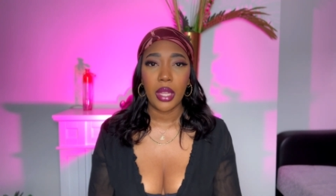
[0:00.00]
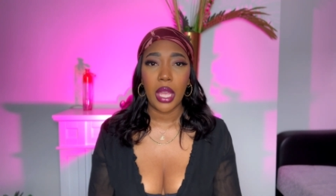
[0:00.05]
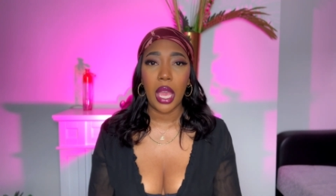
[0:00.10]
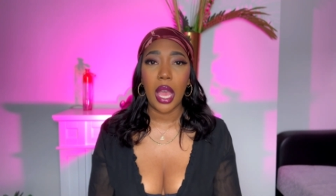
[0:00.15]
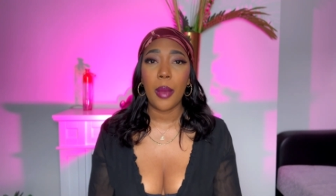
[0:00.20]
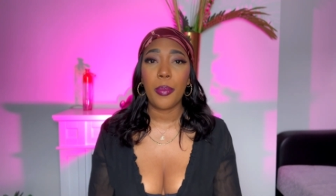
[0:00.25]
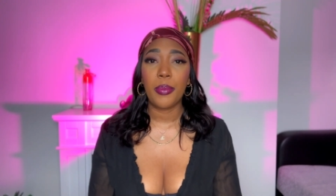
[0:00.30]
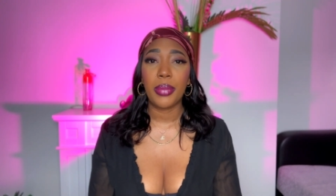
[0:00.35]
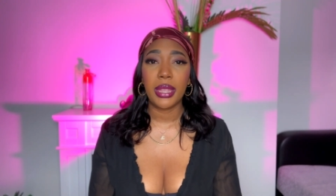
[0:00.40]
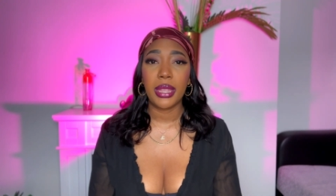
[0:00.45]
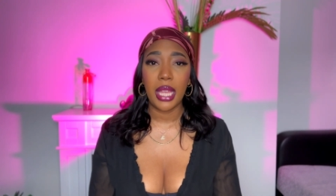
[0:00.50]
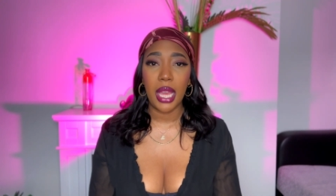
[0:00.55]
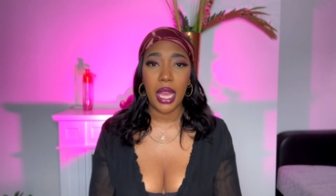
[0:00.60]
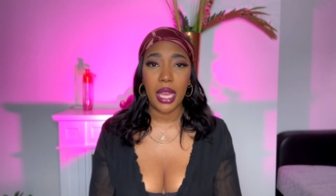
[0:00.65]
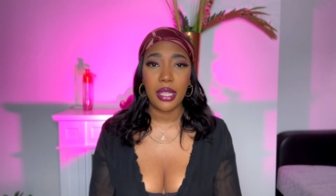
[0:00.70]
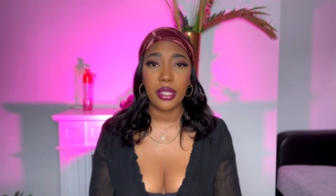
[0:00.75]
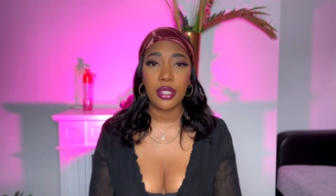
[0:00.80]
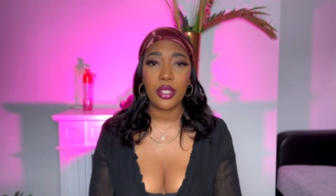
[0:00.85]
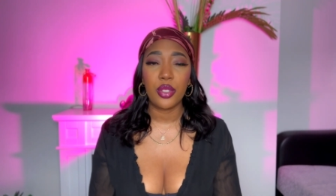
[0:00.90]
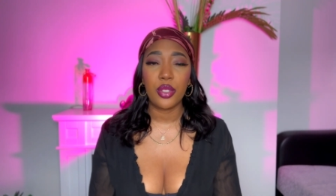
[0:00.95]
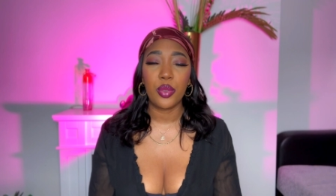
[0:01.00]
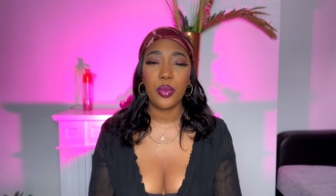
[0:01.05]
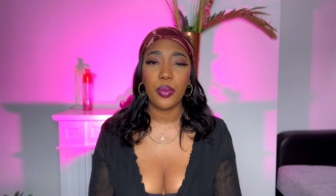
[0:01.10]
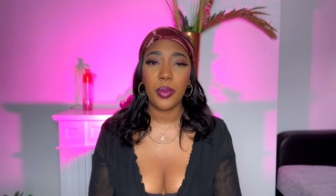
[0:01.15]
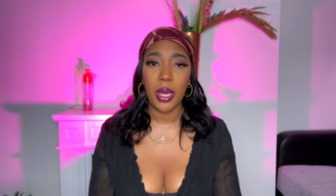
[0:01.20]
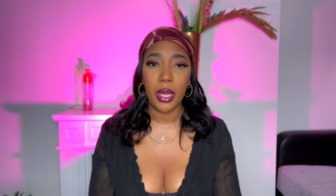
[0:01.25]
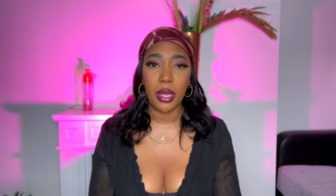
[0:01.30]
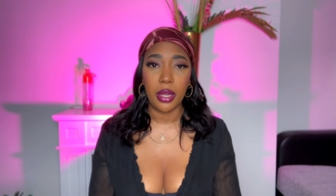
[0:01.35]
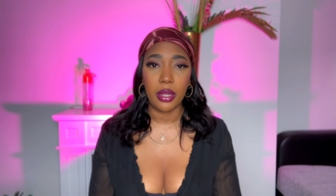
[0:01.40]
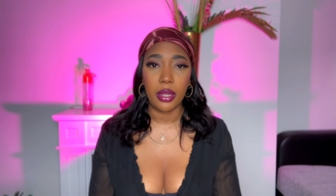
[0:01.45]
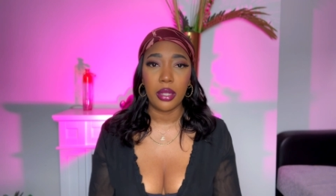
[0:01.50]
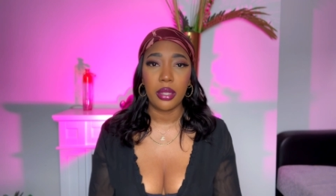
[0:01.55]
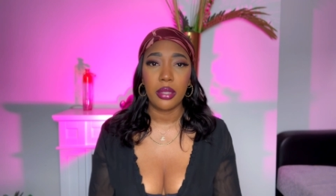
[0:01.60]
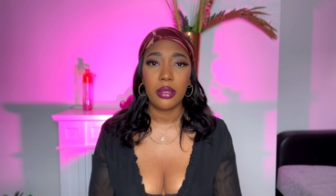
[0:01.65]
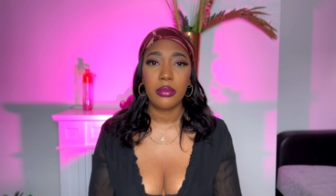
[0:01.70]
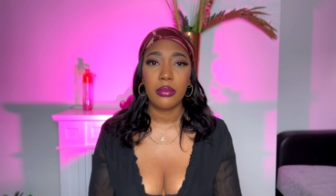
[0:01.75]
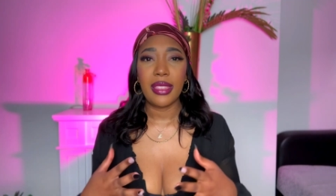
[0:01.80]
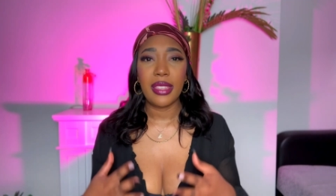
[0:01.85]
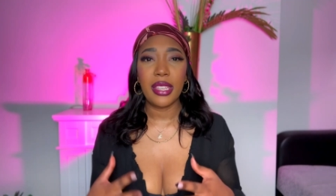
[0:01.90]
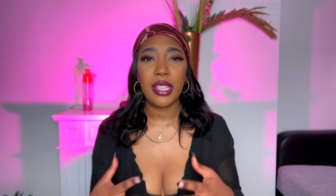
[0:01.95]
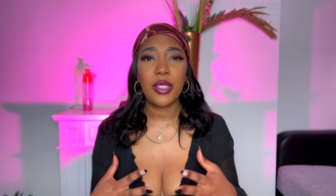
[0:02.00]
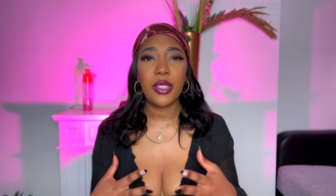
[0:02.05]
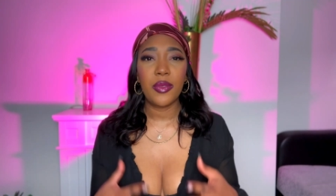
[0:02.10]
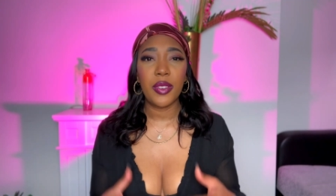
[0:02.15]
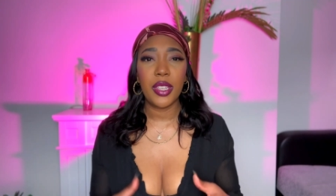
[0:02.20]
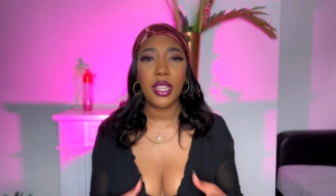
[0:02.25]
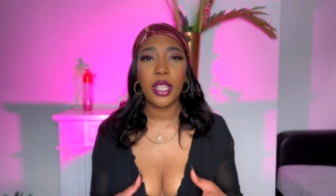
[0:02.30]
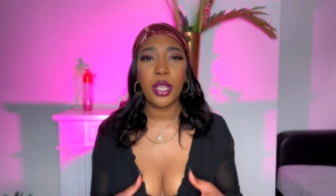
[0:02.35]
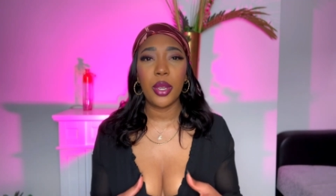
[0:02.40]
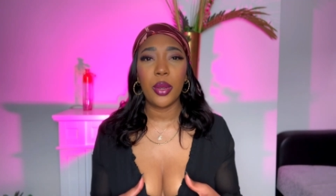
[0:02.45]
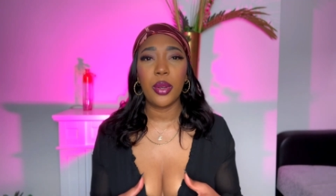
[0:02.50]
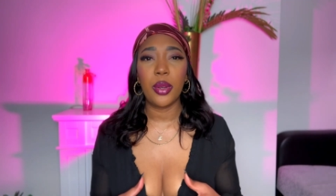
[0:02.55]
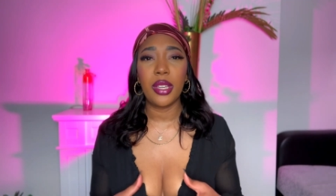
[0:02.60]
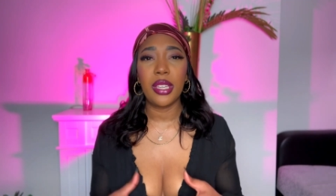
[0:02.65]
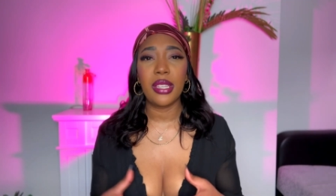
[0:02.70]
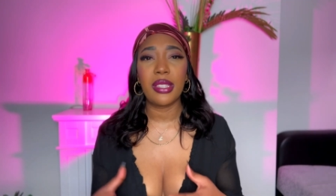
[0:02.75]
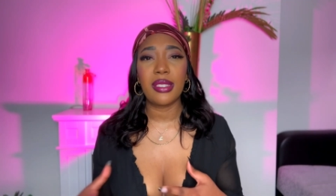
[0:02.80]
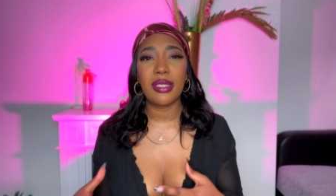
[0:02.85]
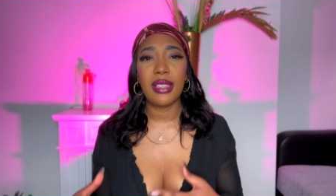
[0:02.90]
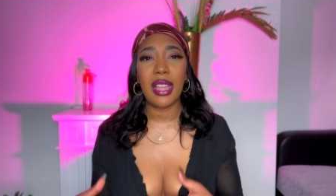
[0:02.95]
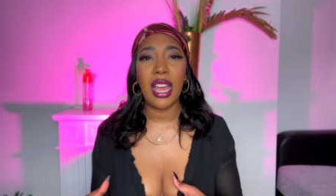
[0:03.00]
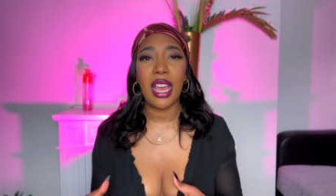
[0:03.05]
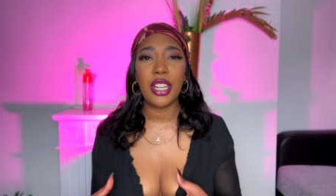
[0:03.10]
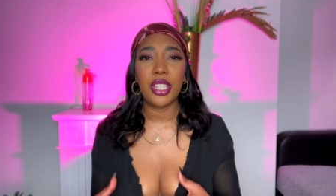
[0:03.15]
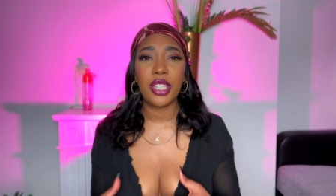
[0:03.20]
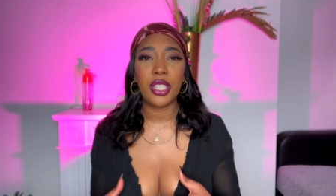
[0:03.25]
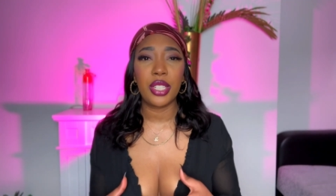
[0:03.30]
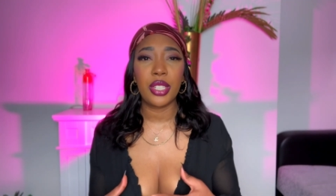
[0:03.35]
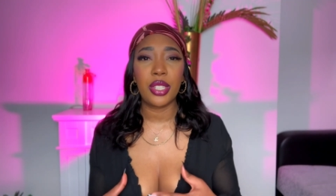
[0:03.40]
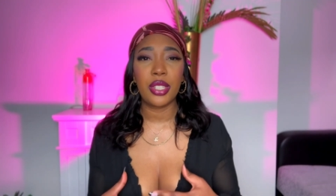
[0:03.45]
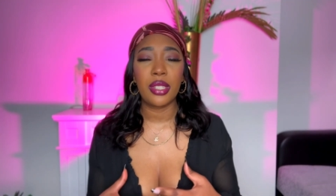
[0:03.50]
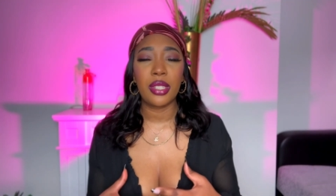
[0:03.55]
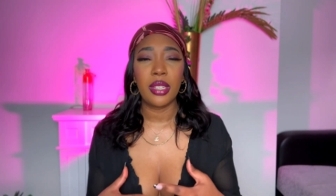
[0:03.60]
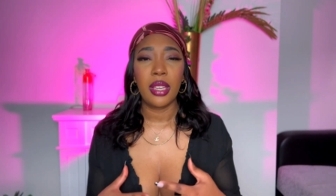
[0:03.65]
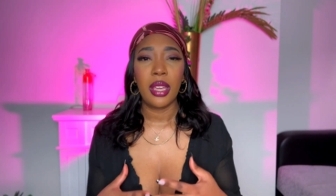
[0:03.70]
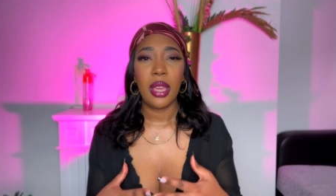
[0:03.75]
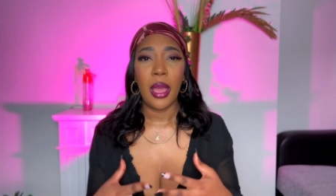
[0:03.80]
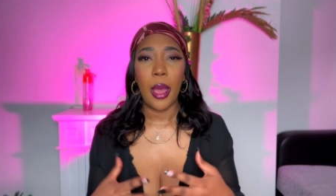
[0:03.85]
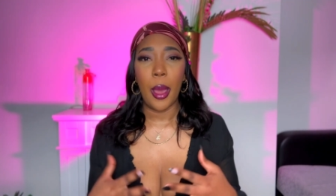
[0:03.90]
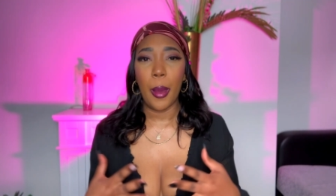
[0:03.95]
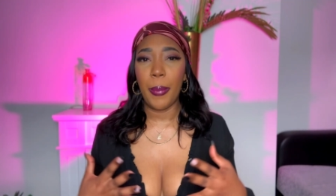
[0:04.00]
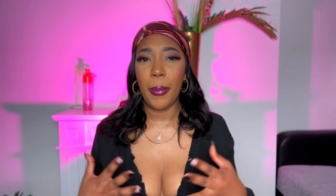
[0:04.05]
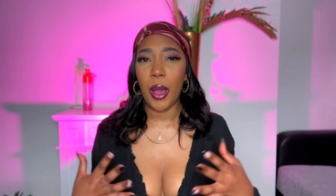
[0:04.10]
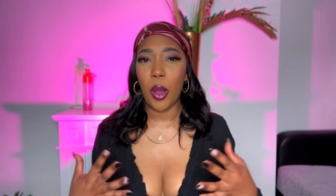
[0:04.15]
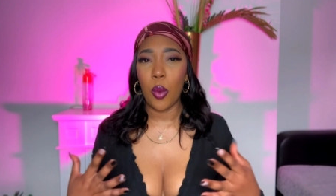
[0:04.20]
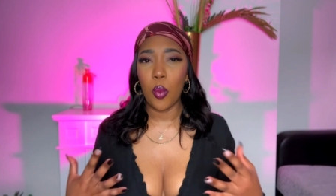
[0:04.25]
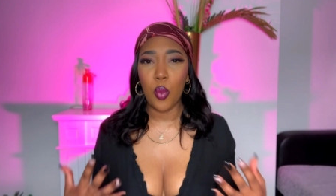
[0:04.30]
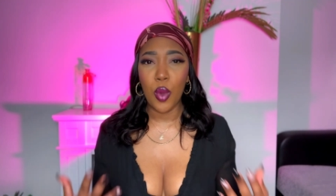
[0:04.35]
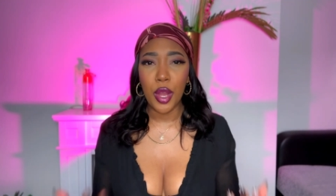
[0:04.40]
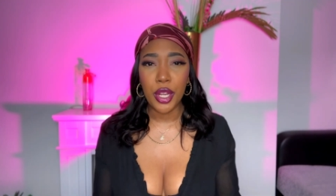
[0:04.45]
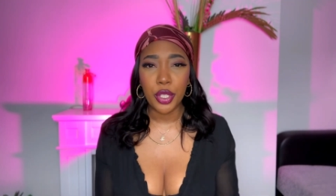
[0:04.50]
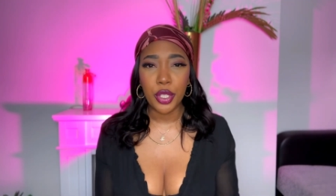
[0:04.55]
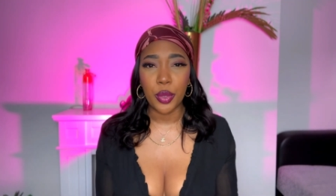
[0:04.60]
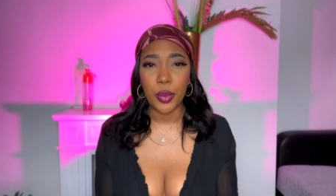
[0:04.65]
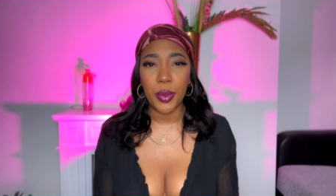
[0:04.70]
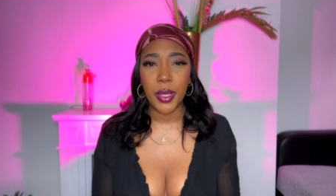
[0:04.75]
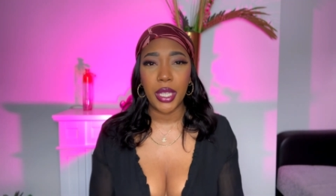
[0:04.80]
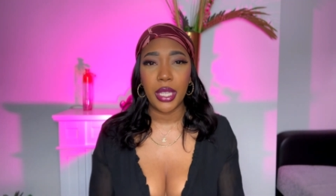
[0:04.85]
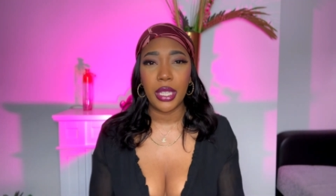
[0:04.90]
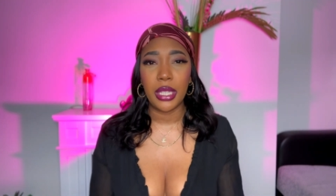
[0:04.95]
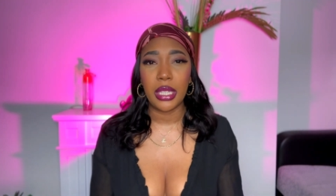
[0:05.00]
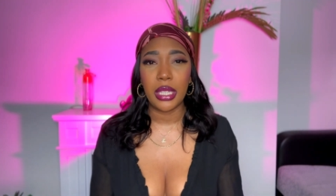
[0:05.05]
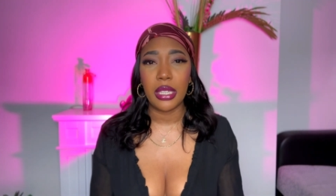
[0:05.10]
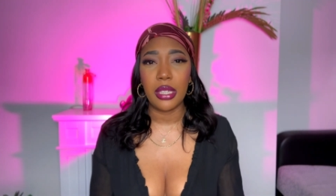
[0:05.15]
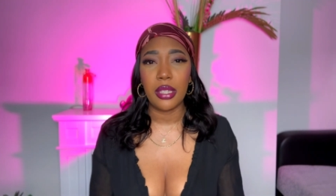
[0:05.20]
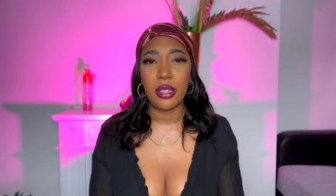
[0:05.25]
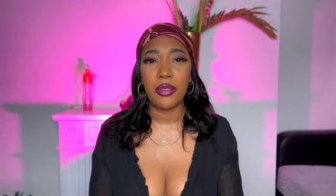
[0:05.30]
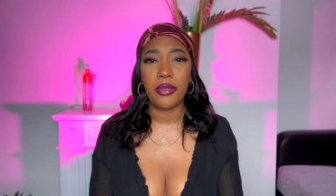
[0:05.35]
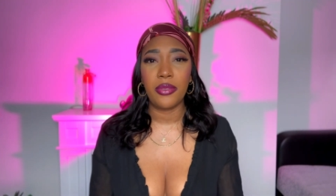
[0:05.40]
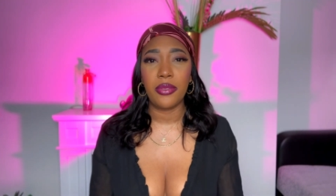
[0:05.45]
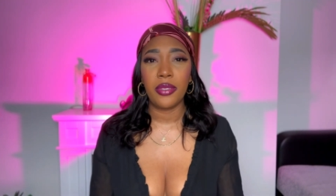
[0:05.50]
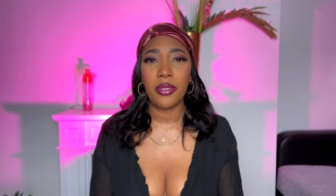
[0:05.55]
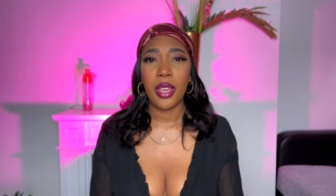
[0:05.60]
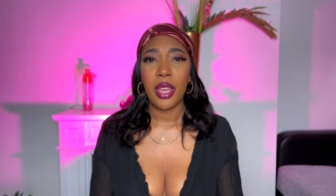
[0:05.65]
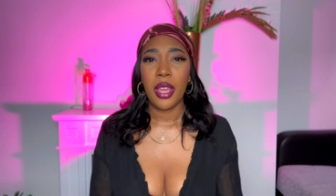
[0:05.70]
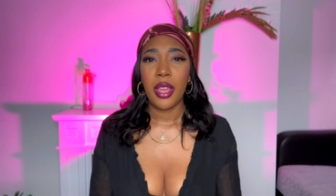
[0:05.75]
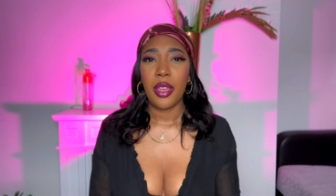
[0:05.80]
applies to men. This video is not just about wondering if